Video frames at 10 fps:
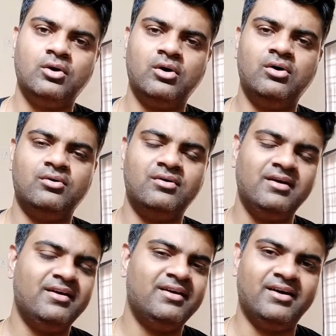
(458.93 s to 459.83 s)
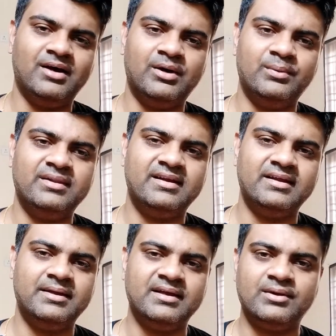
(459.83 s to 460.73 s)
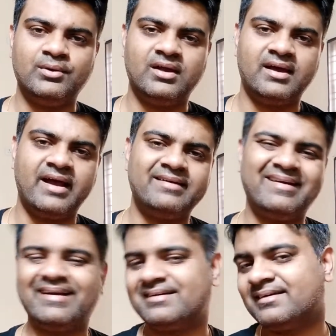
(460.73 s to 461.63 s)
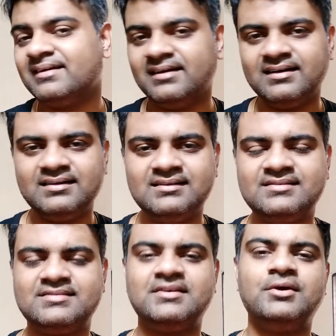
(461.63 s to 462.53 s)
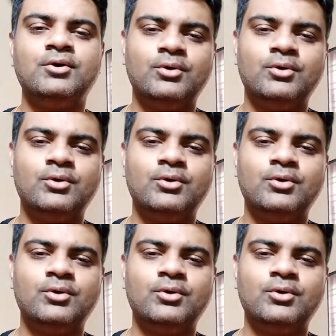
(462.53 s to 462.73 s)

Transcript: or uh, whether he's going to attract girls.